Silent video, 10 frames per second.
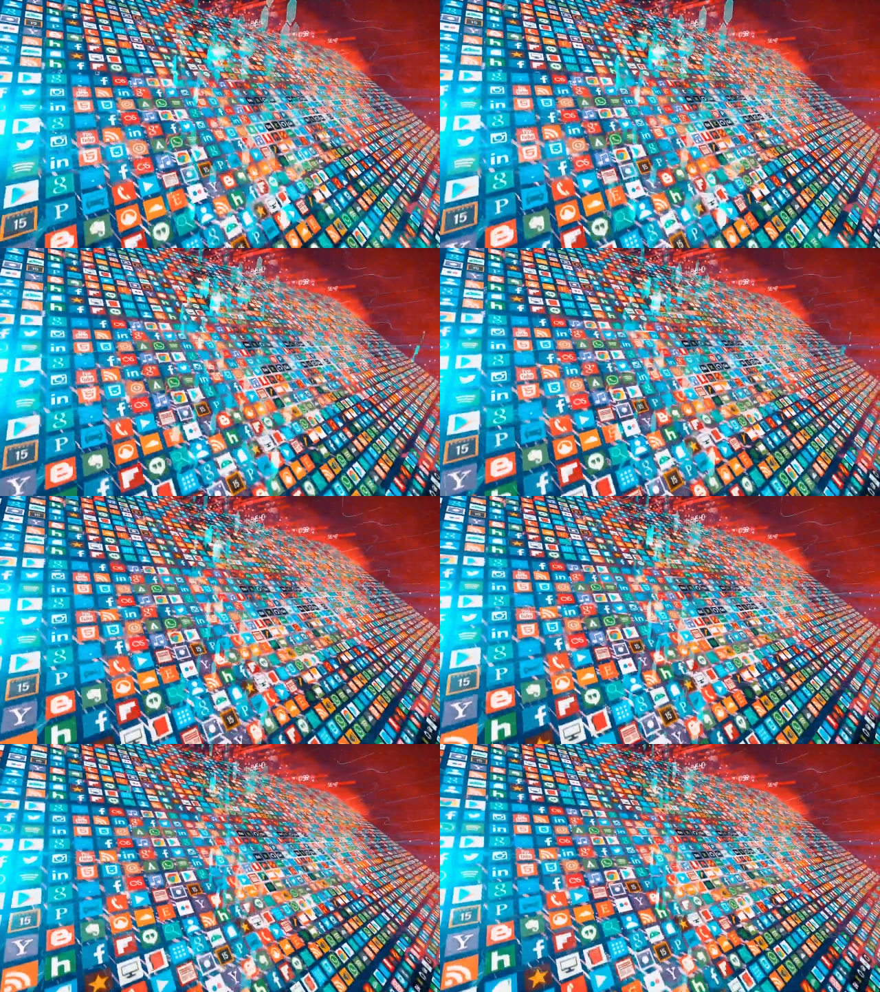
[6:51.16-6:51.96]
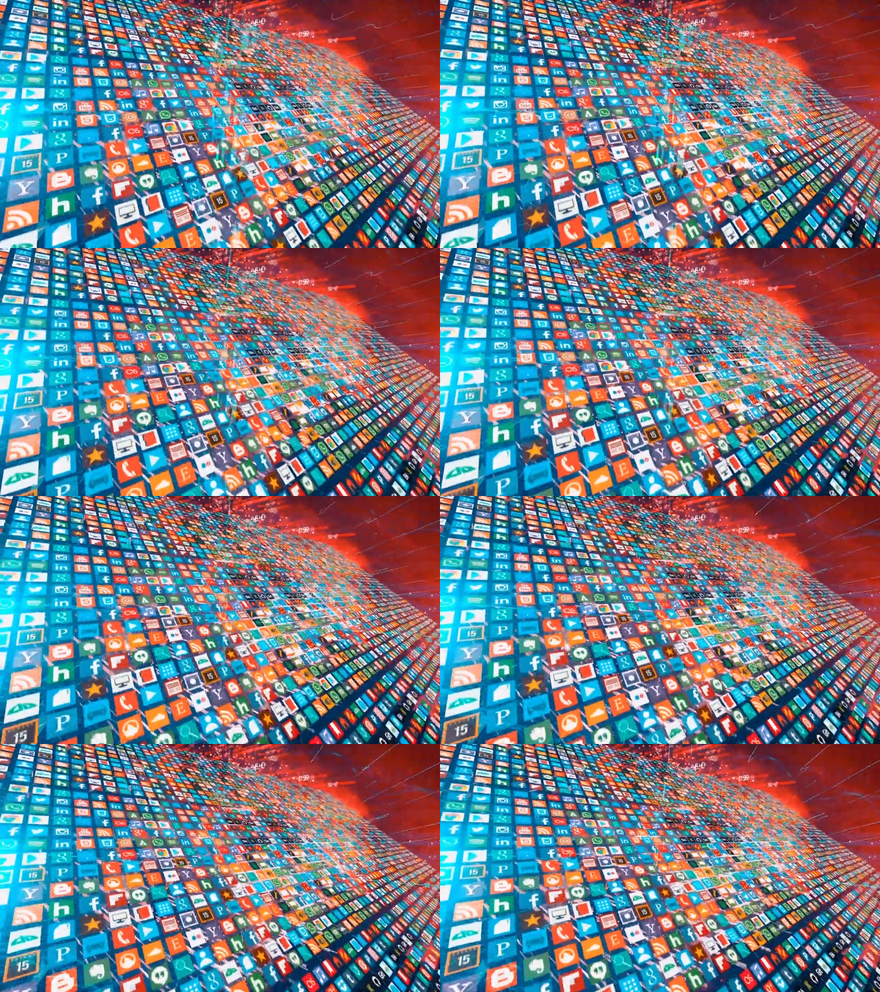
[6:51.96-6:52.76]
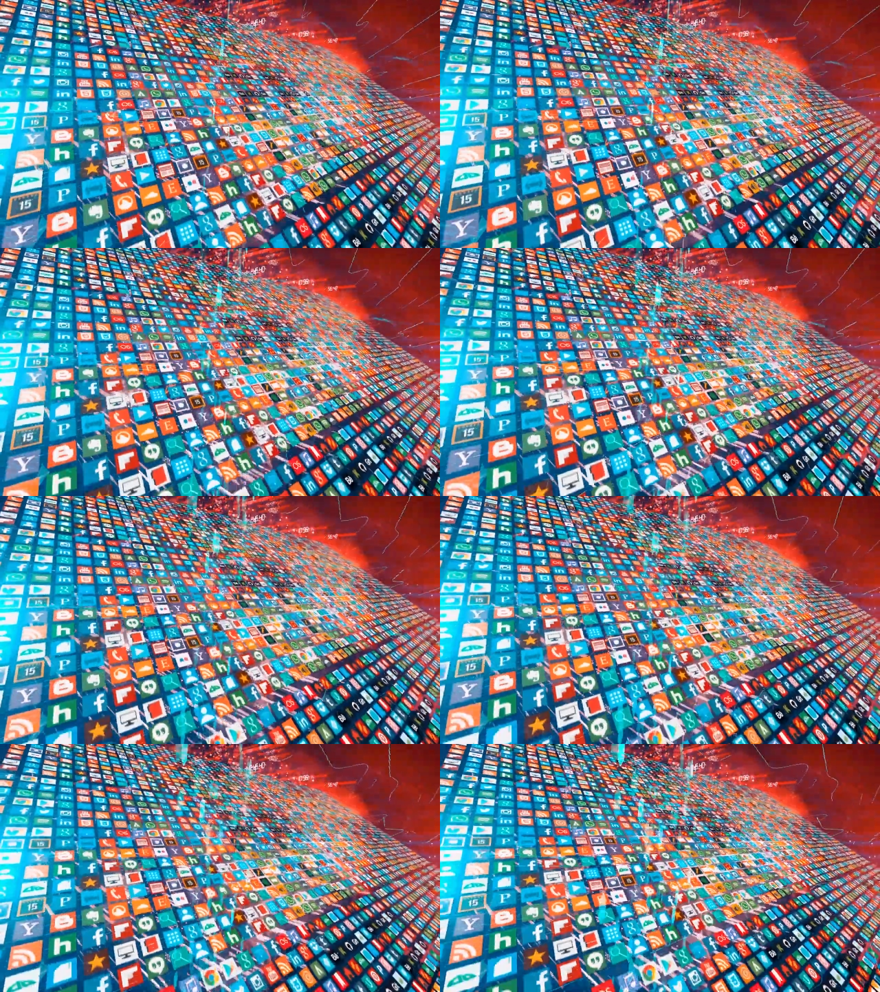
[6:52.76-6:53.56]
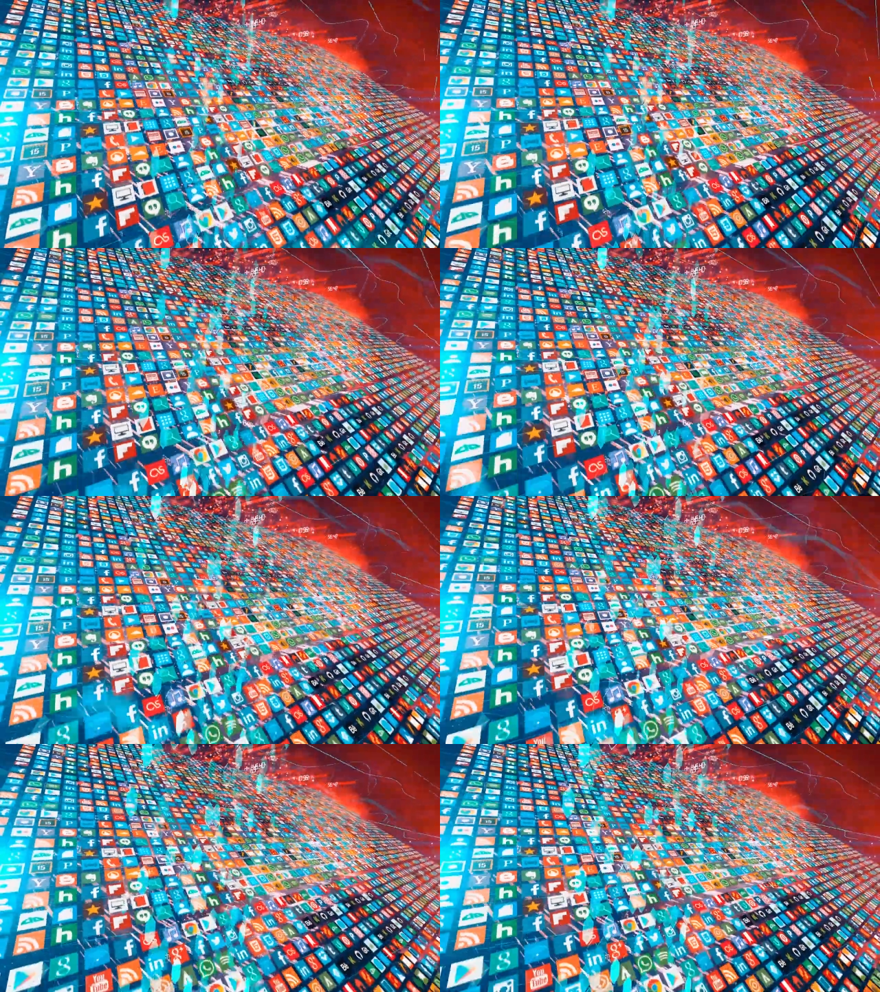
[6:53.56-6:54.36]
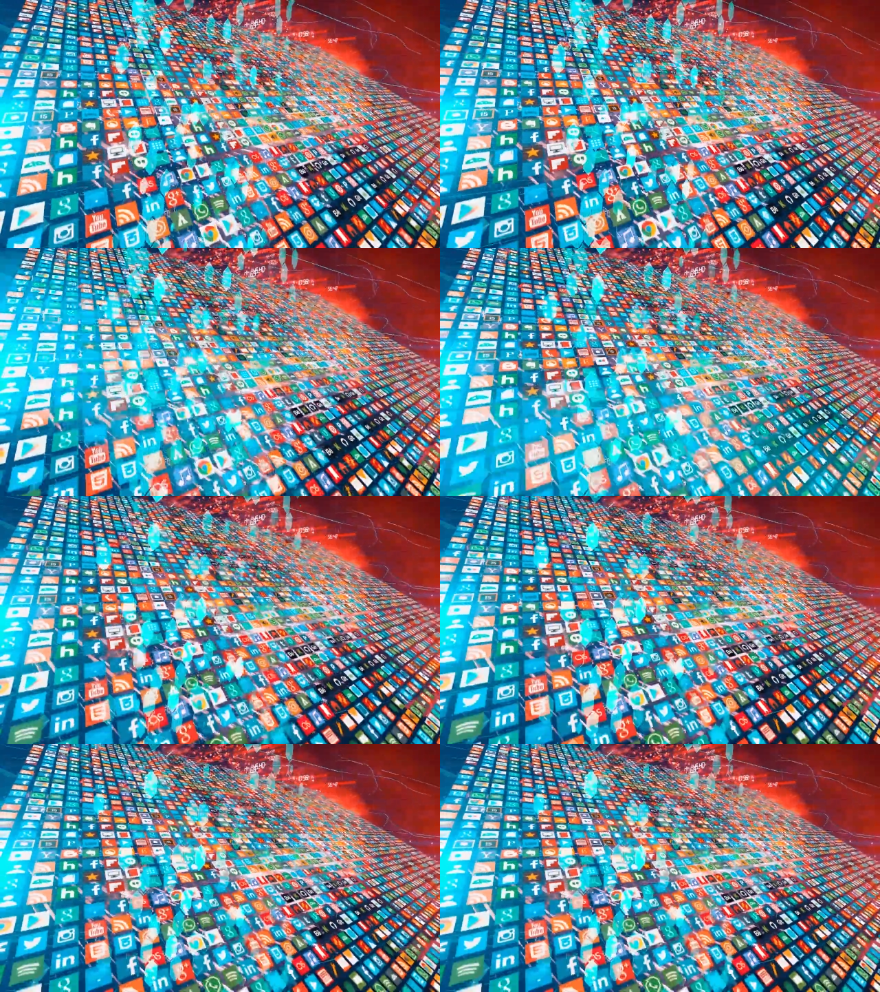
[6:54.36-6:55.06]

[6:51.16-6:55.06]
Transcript: [unreadable: no face in view]